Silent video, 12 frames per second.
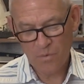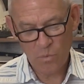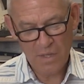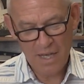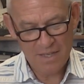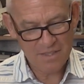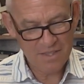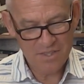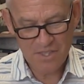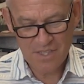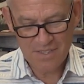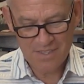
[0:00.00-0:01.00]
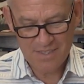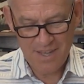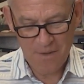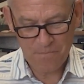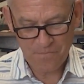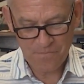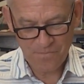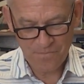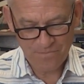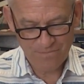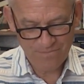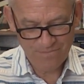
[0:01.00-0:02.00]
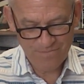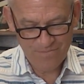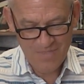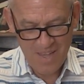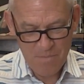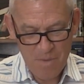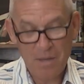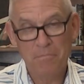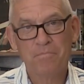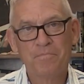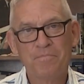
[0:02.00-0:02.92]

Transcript: We ask in Jesus' name. Amen.